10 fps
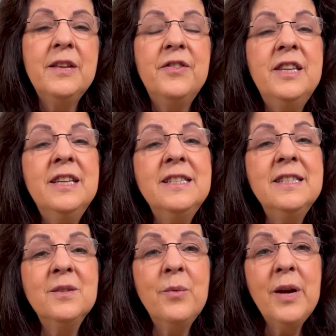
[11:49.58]
This
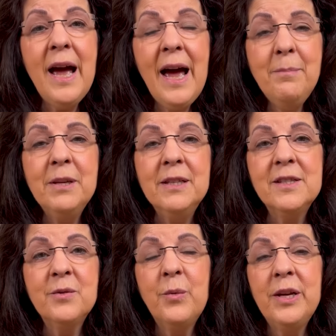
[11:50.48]
is what
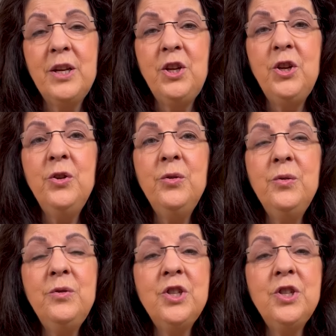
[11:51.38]
happens when you